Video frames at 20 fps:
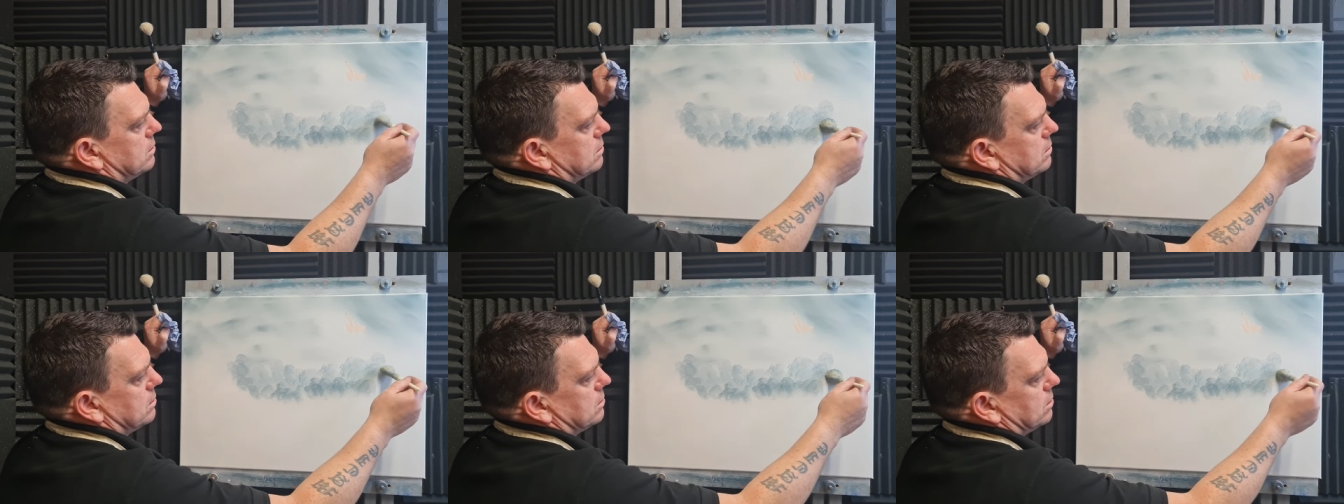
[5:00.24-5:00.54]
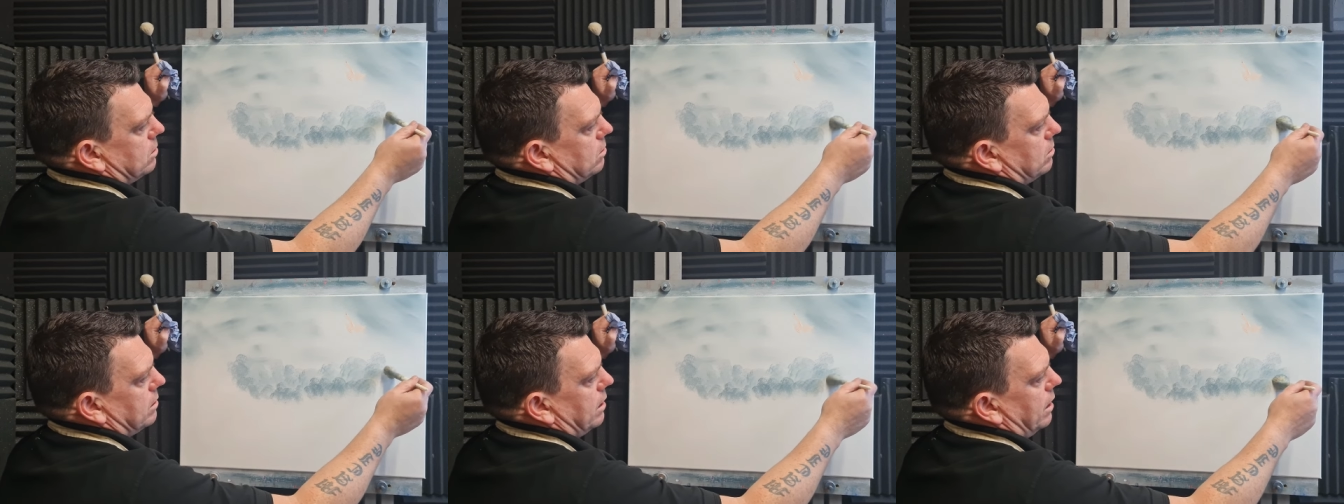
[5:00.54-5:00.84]

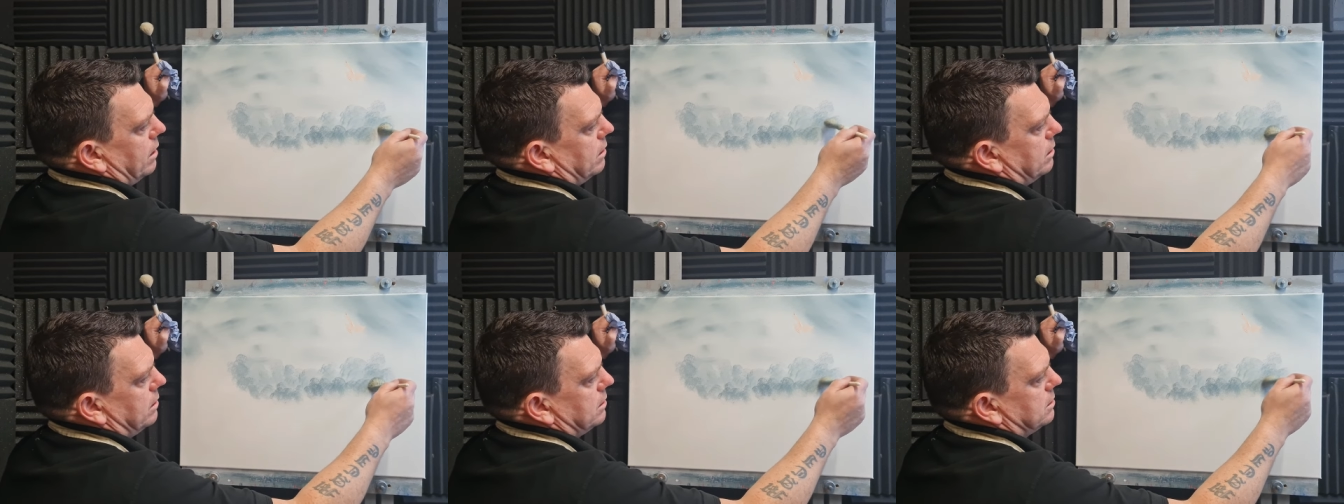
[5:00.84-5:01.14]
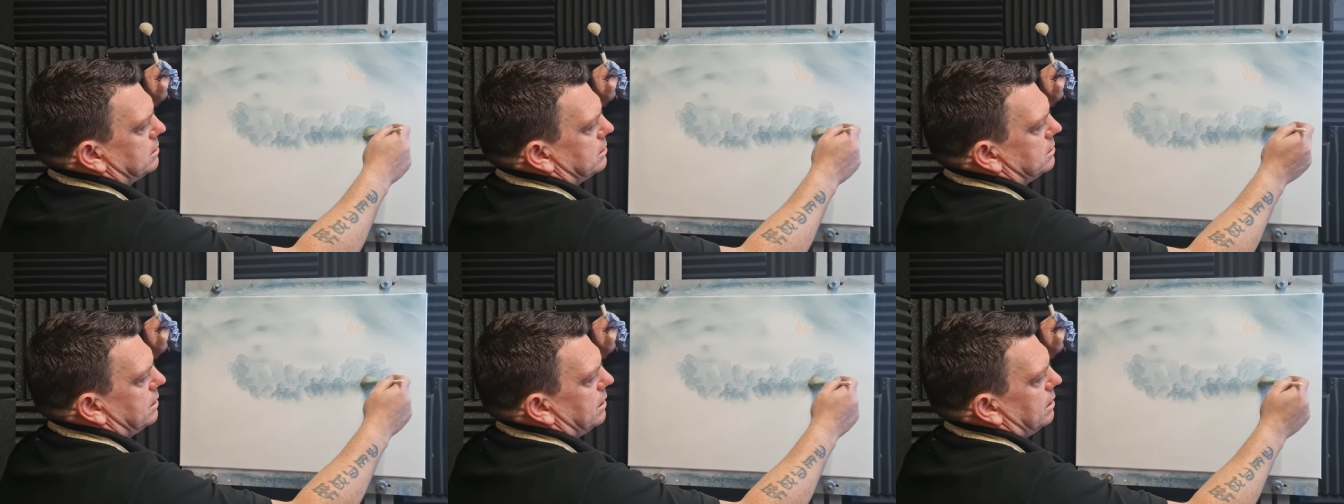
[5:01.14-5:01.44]
so I can't really
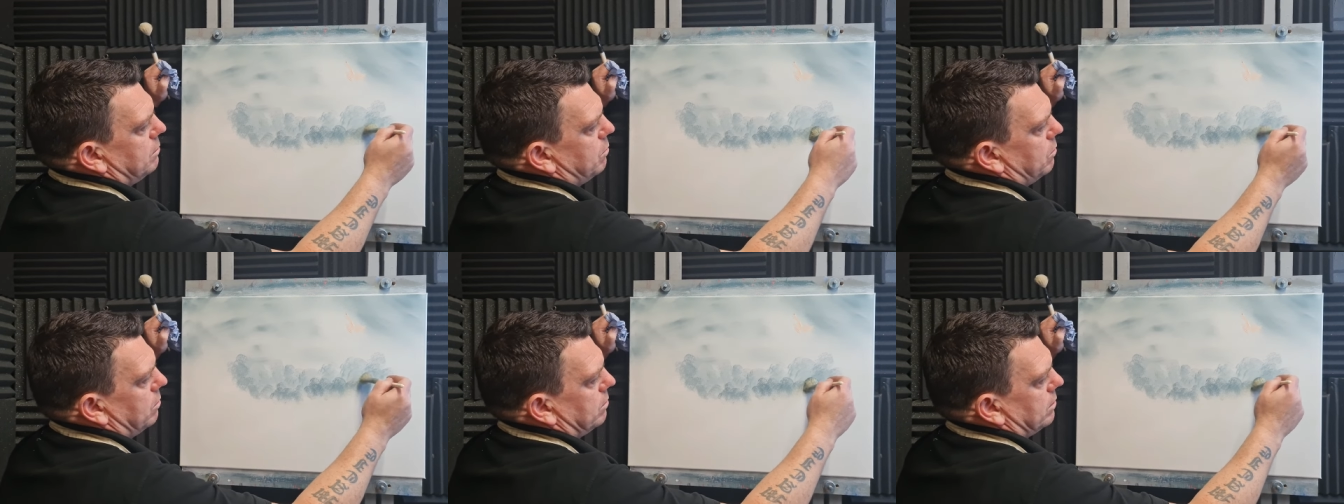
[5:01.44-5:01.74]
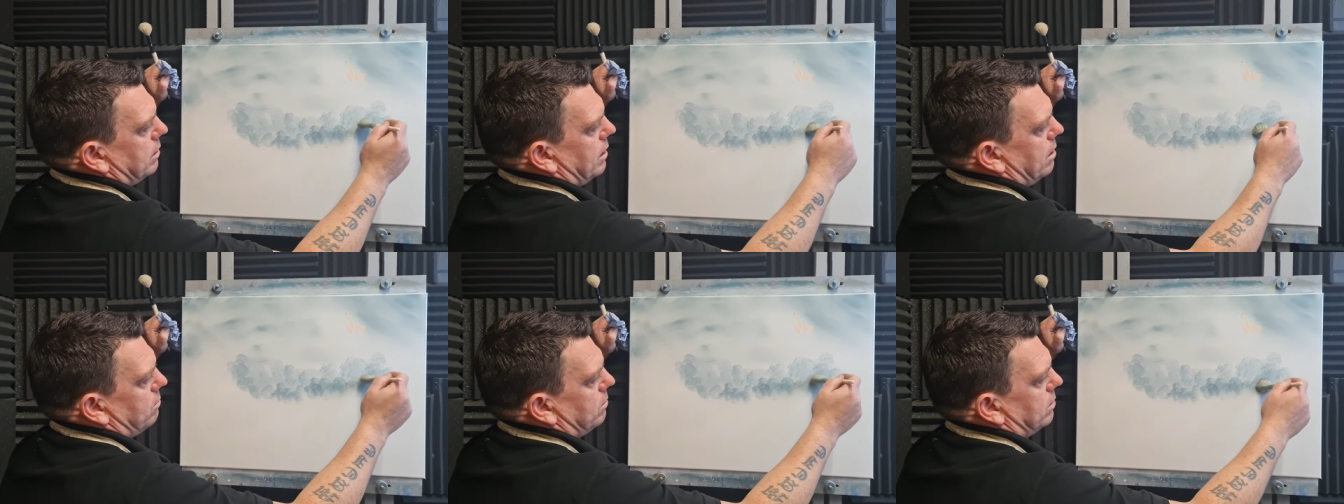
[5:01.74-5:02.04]
see, but
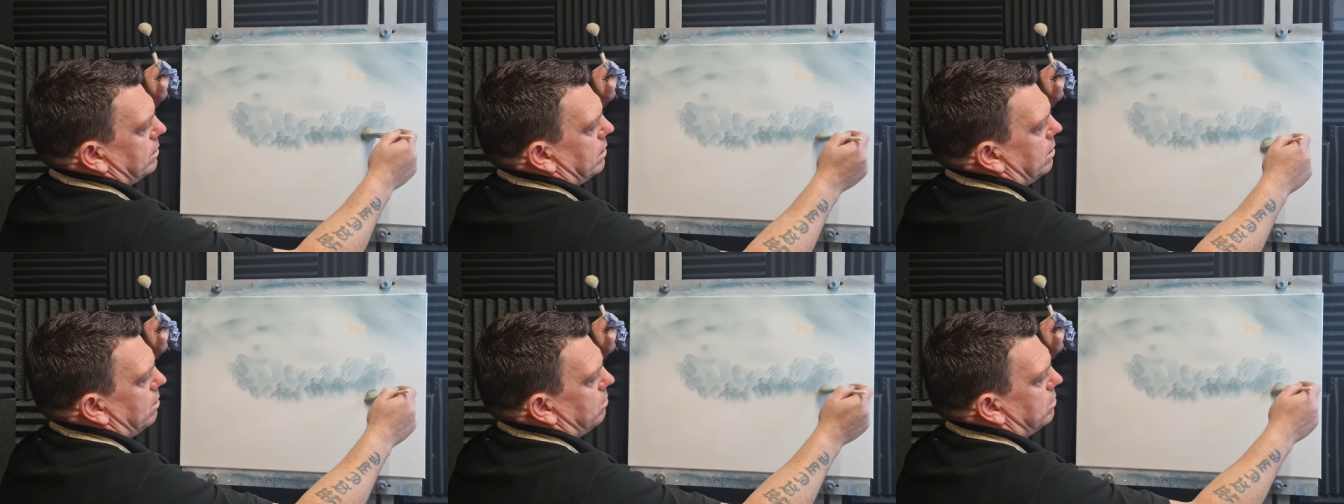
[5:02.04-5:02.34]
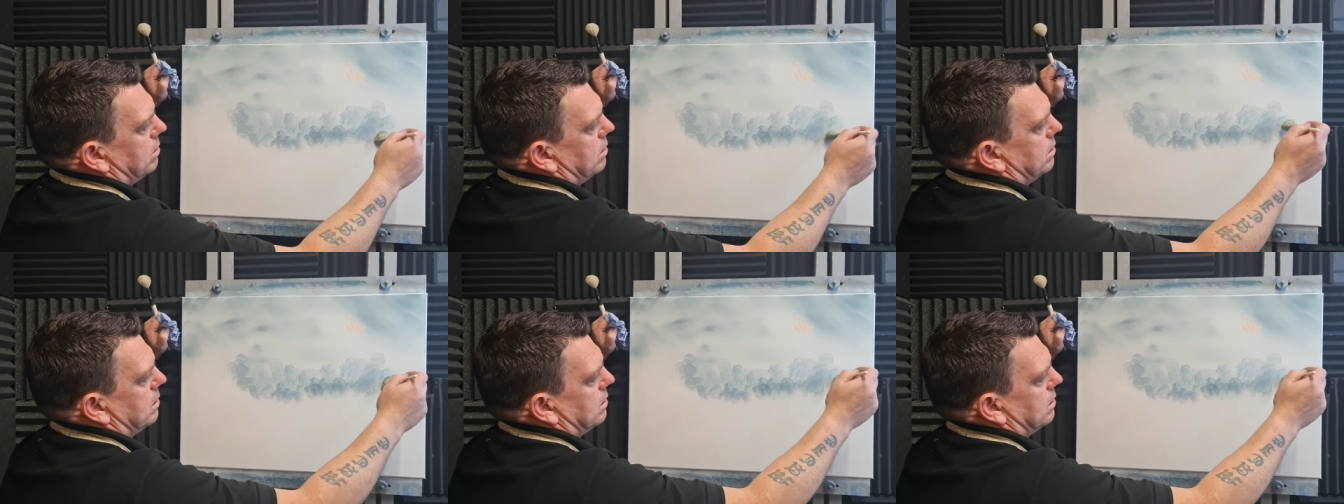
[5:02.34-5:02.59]
there we go.